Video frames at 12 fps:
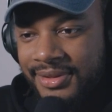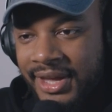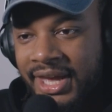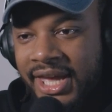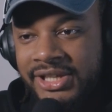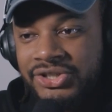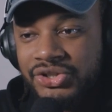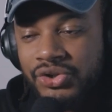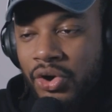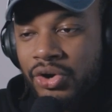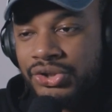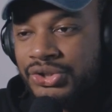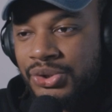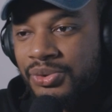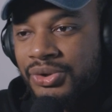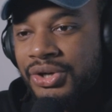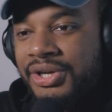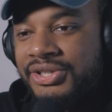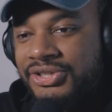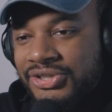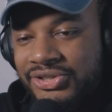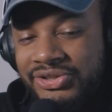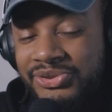Like, it's just all so good. It's just,